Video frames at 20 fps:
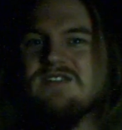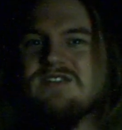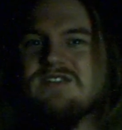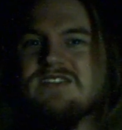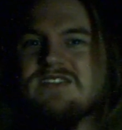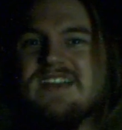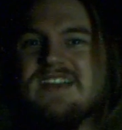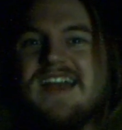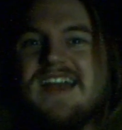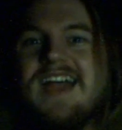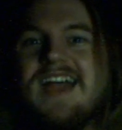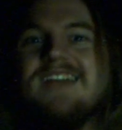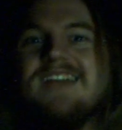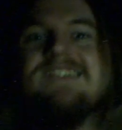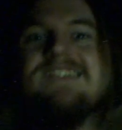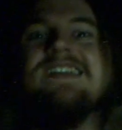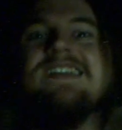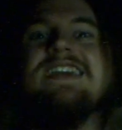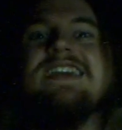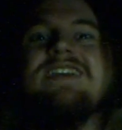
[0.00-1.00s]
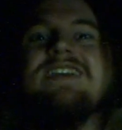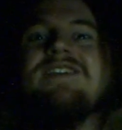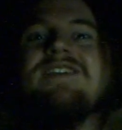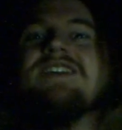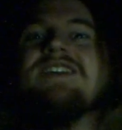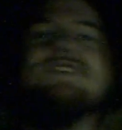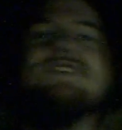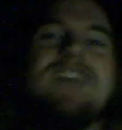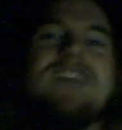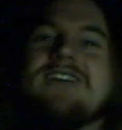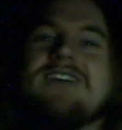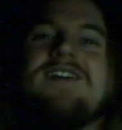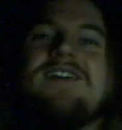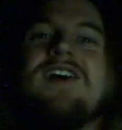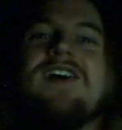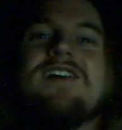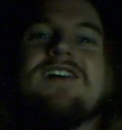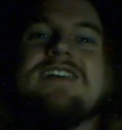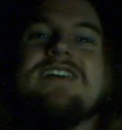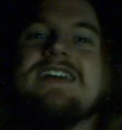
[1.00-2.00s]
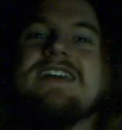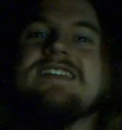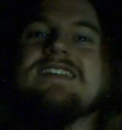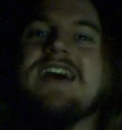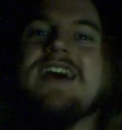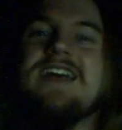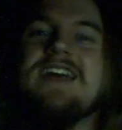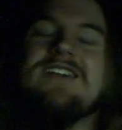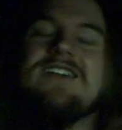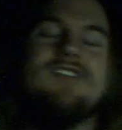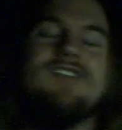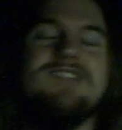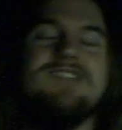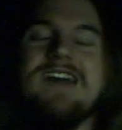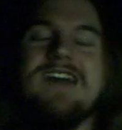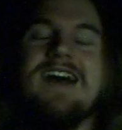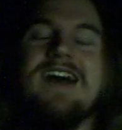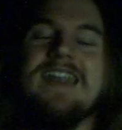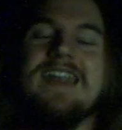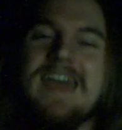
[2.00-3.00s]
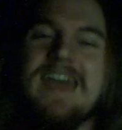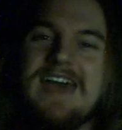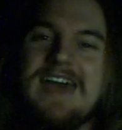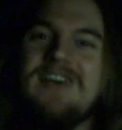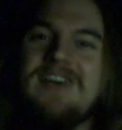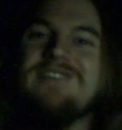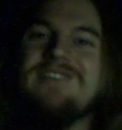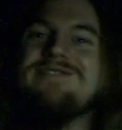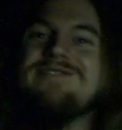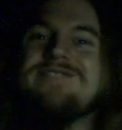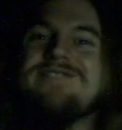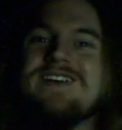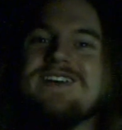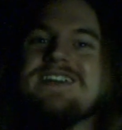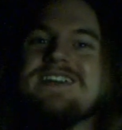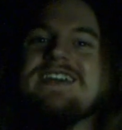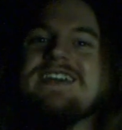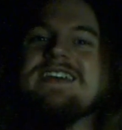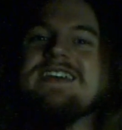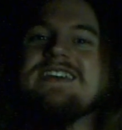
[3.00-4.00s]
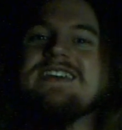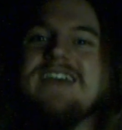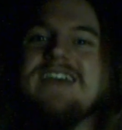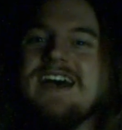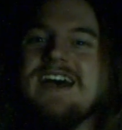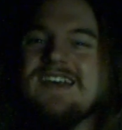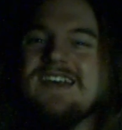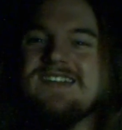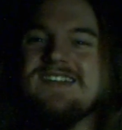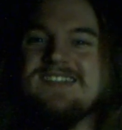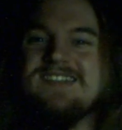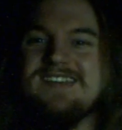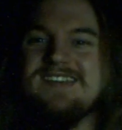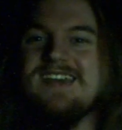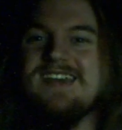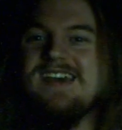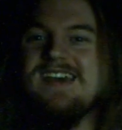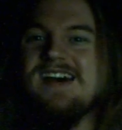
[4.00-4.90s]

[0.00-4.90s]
They're actually giving Jeff Hardy a title shot. Hell fucking yes.